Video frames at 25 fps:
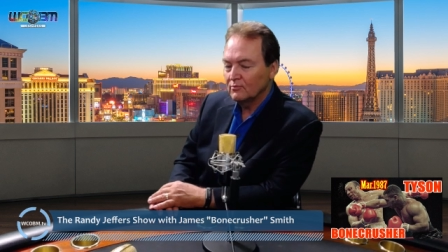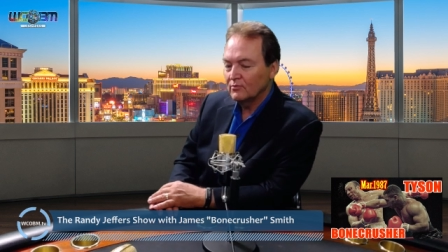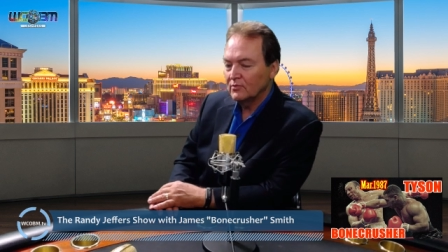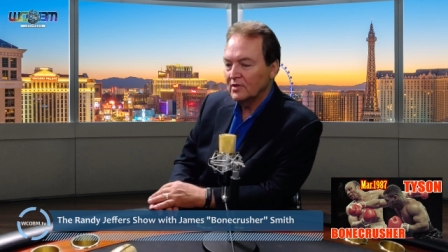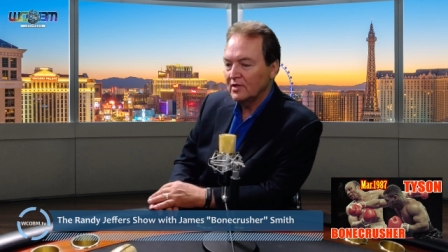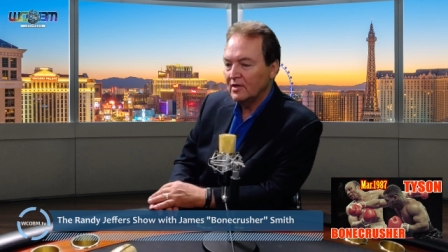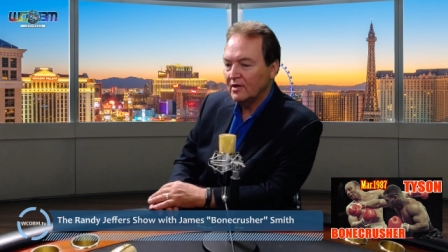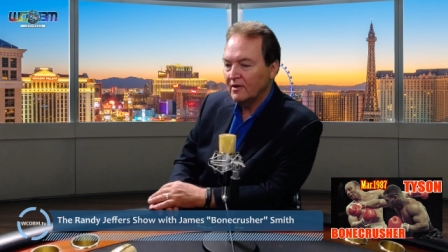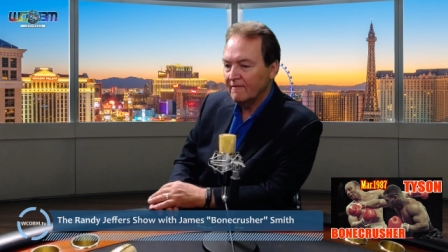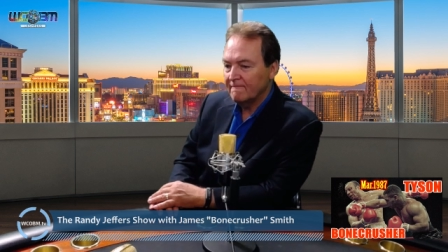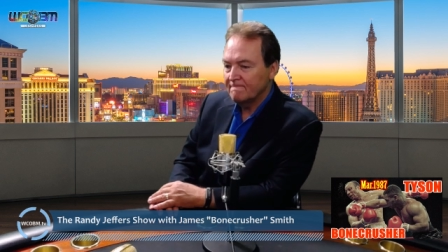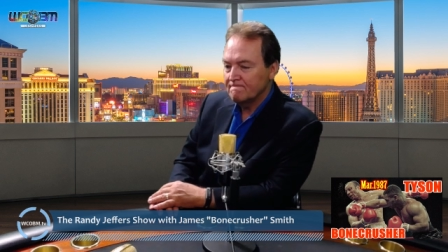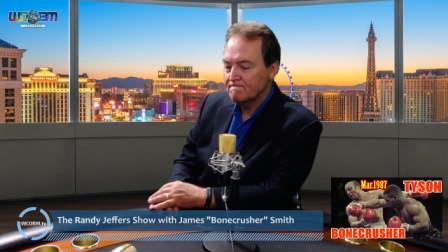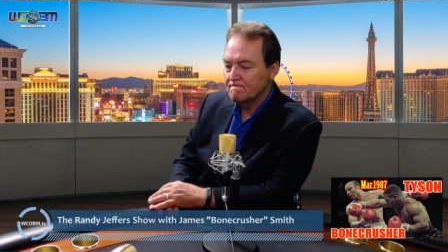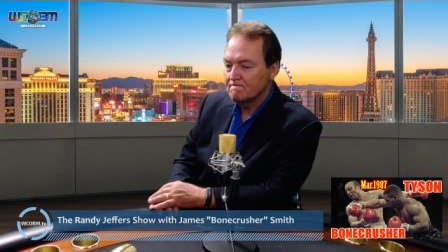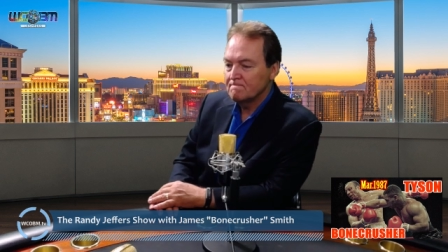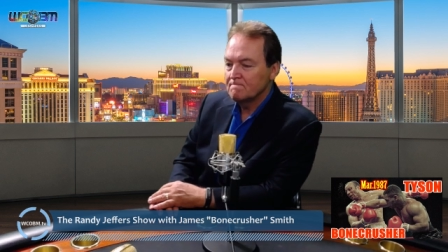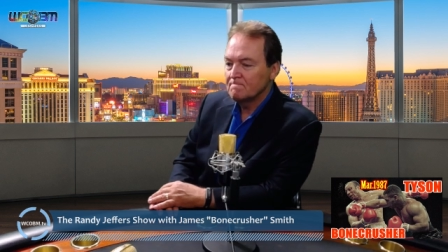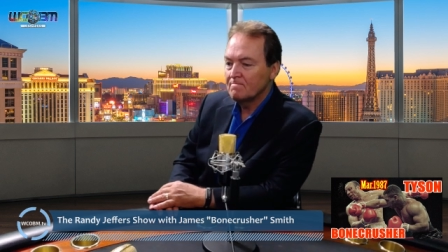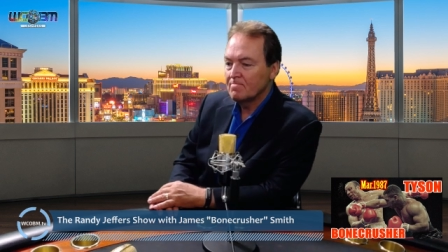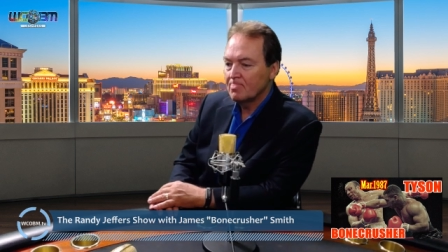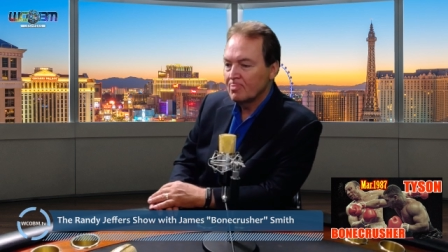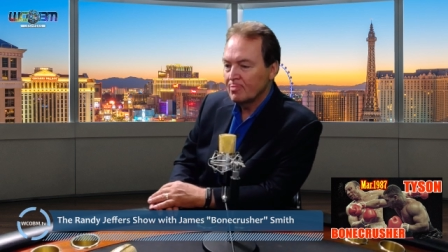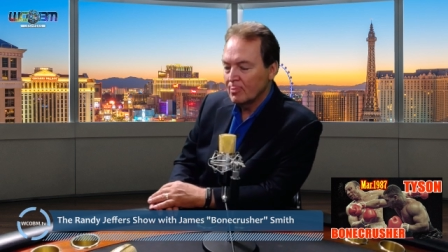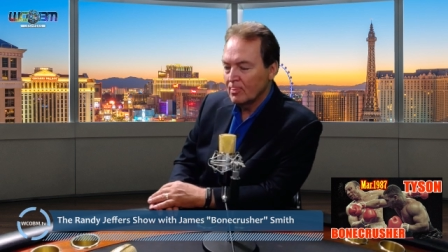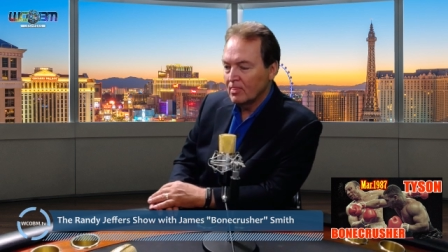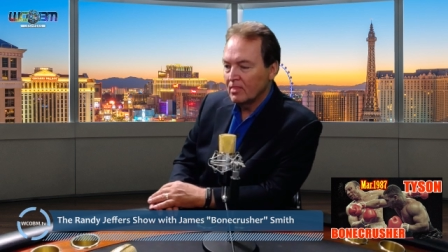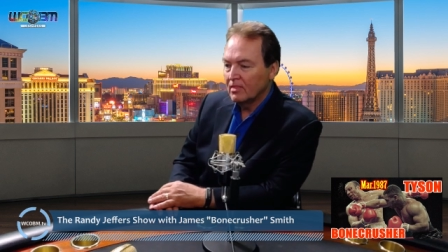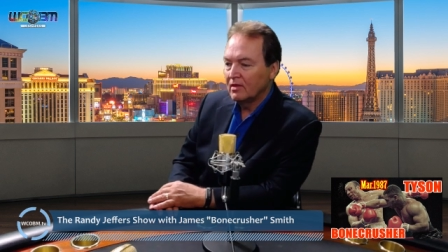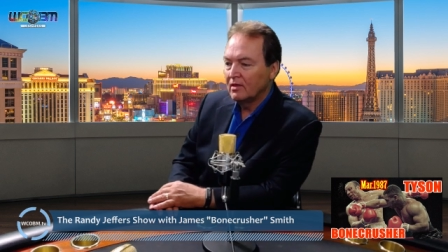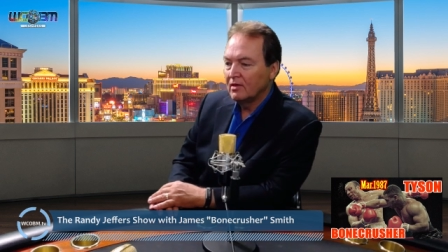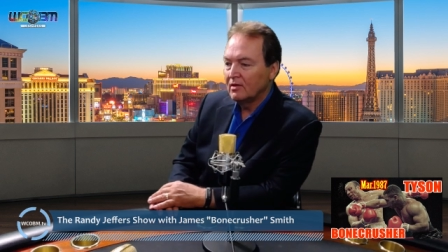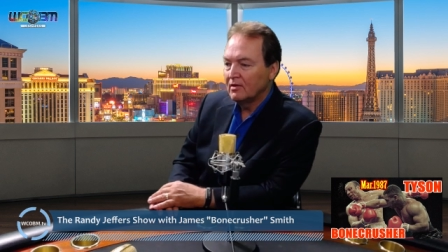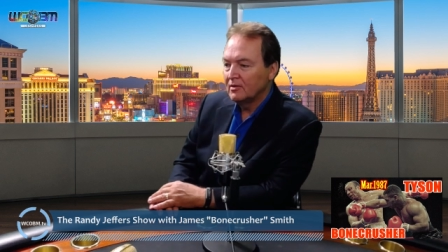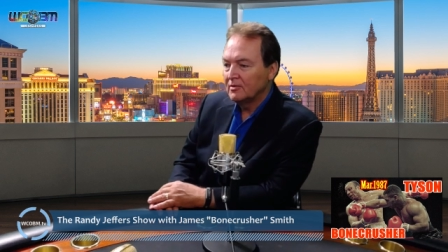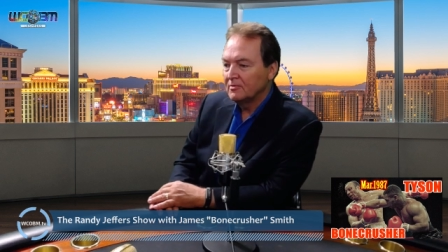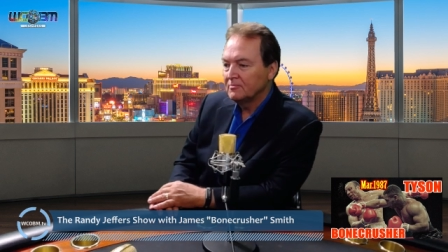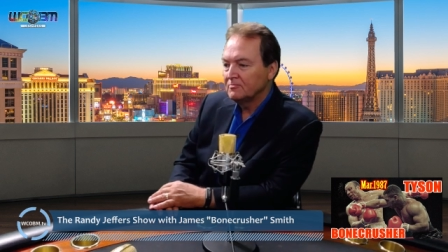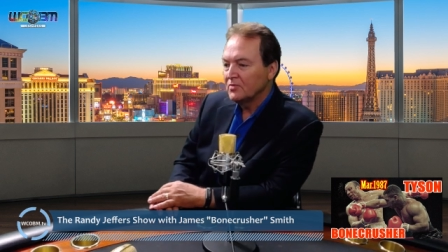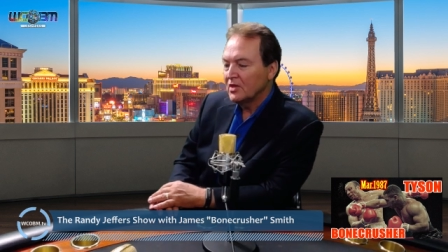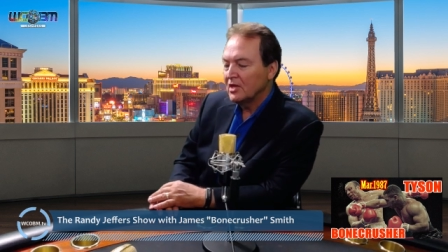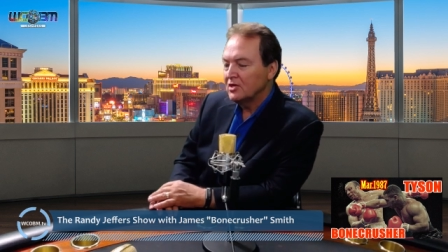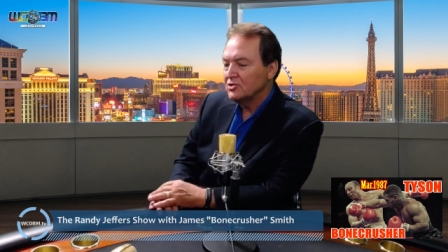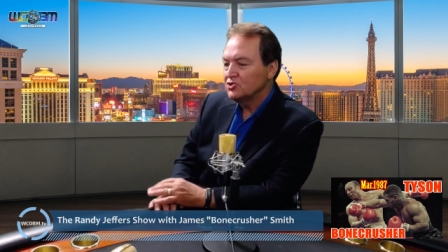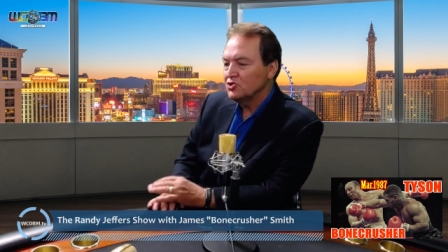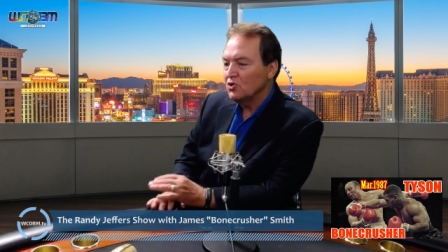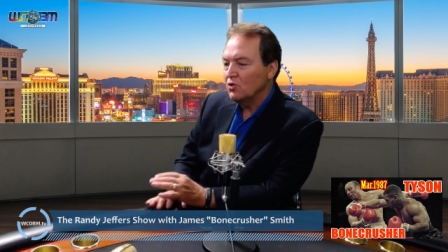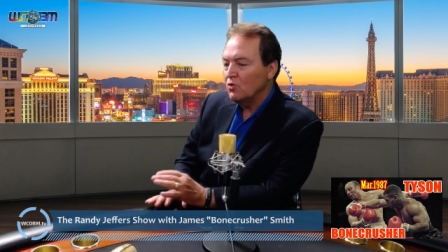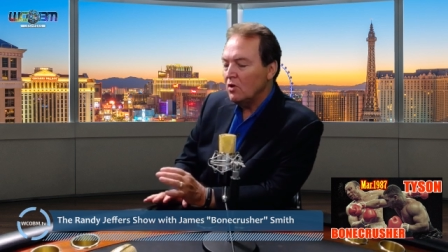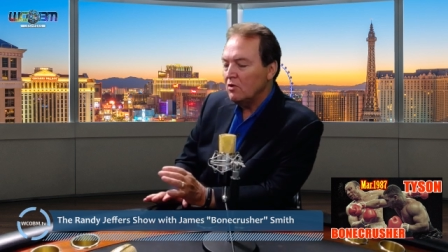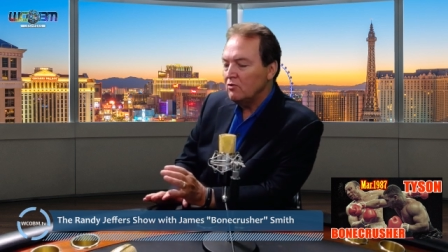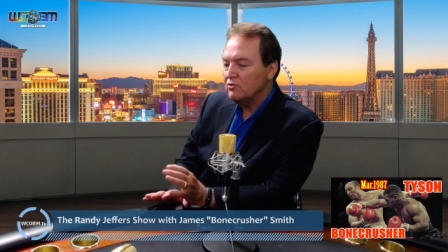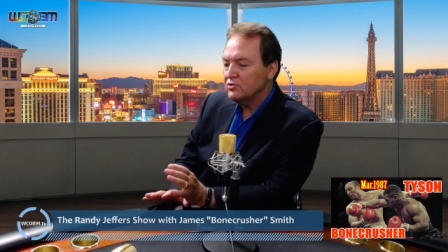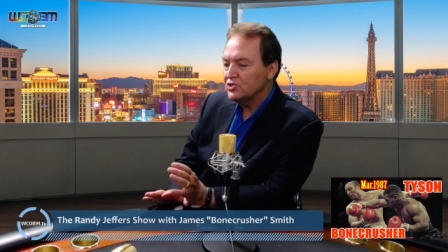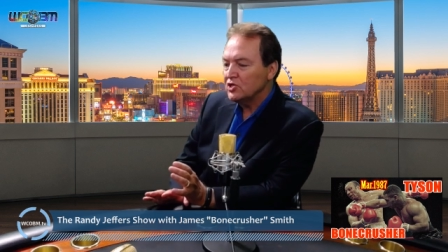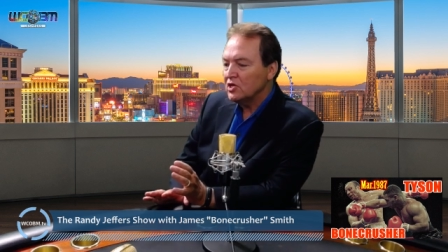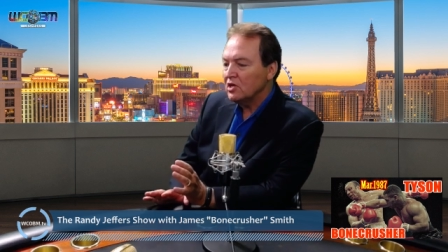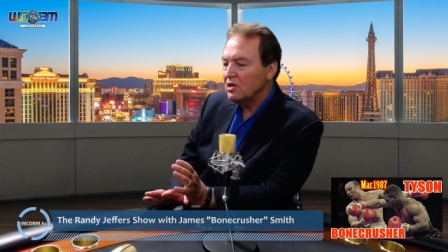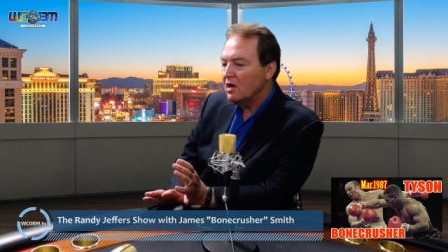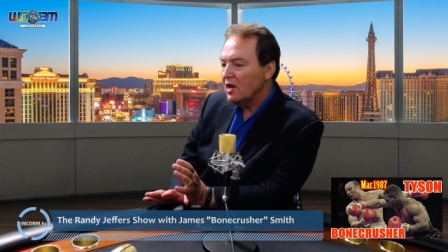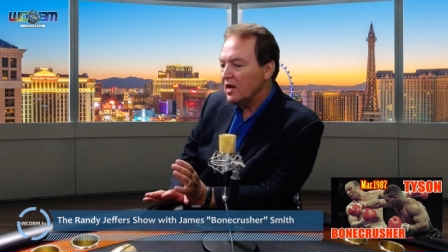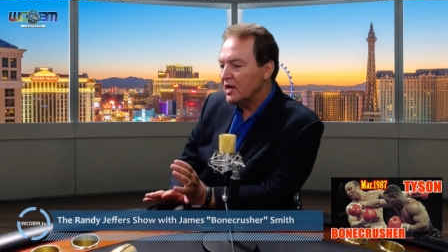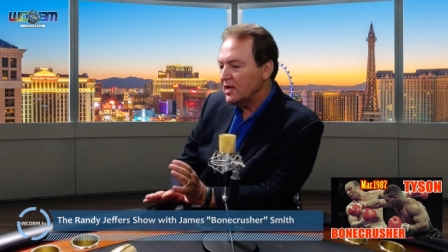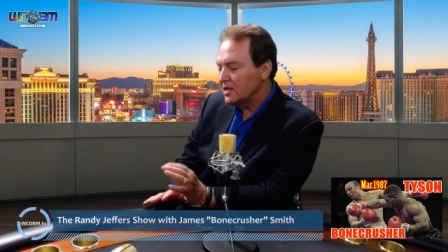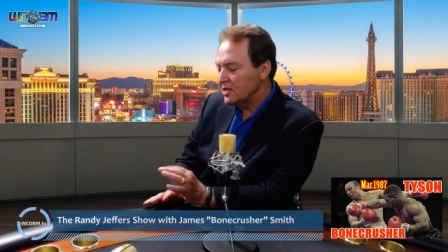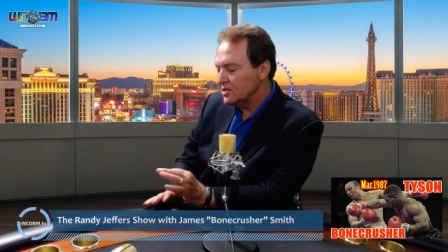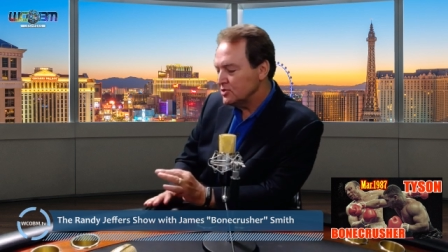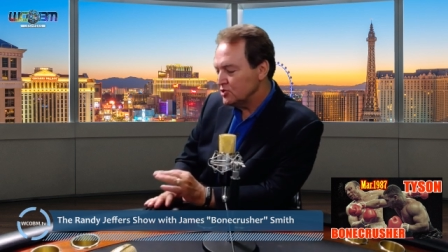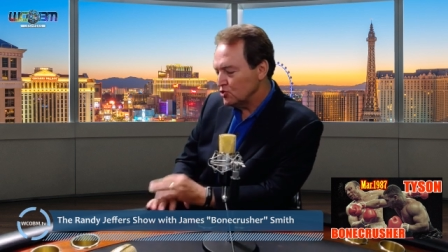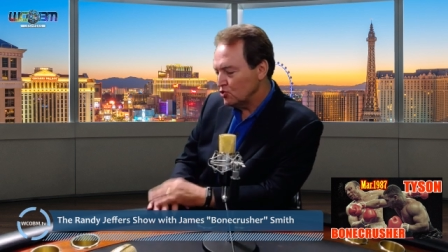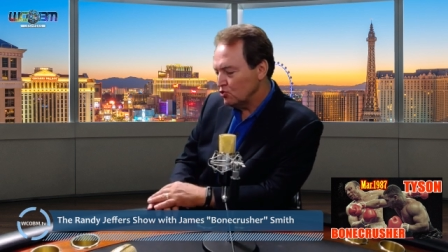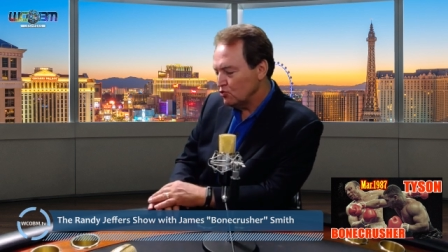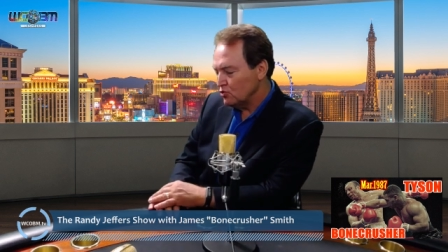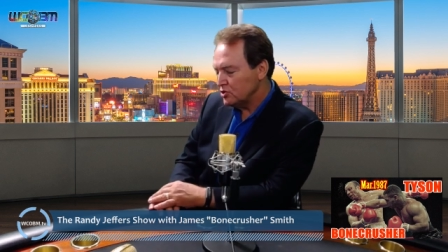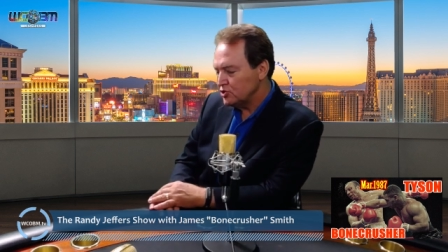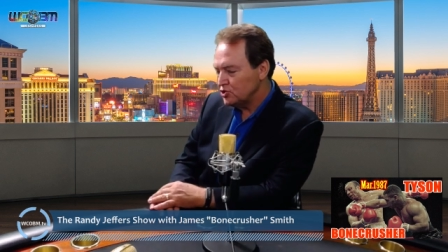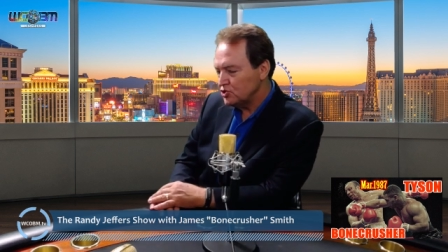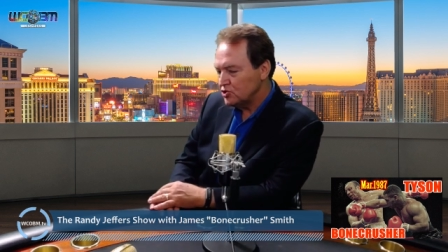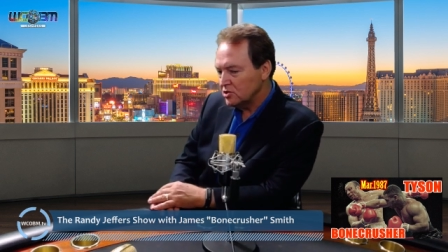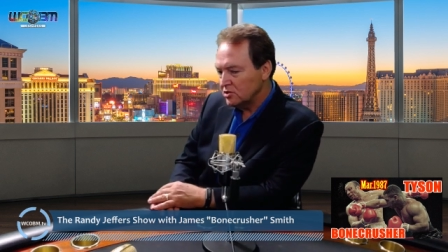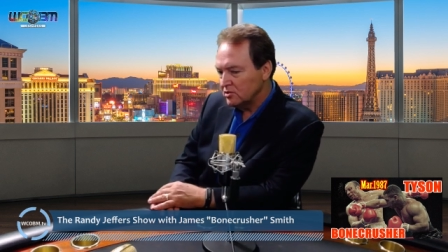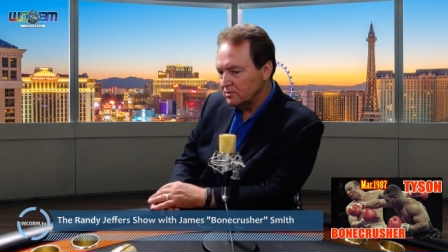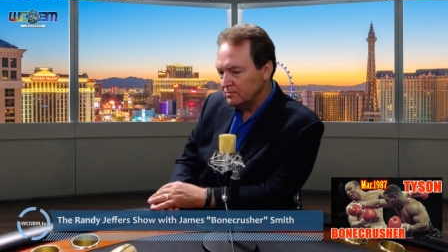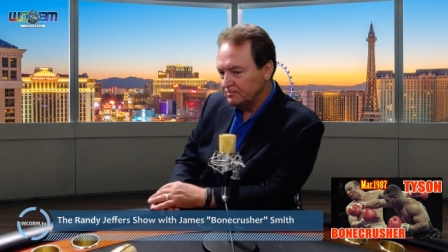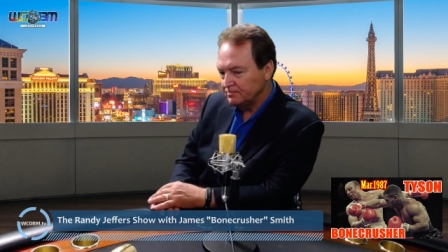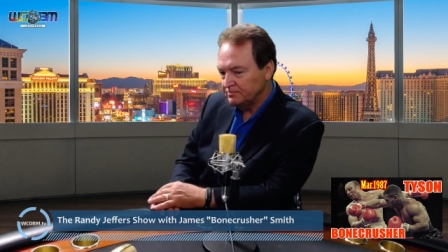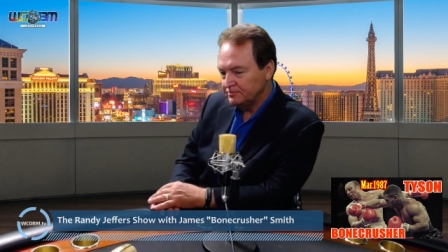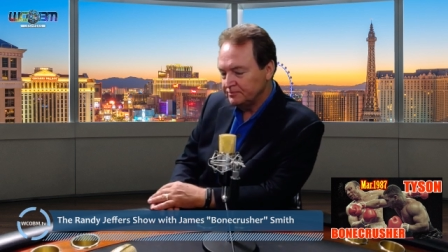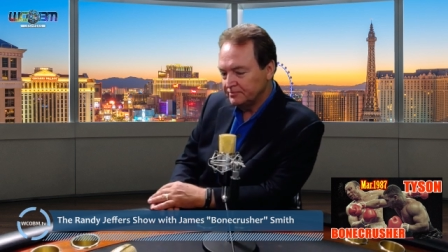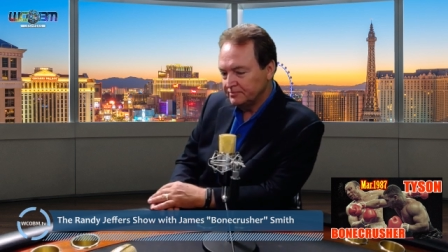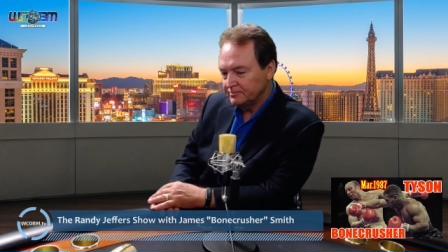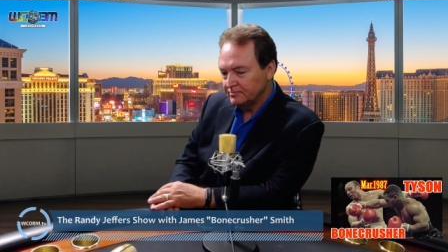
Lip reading: Yeah. So what was it like as a Christian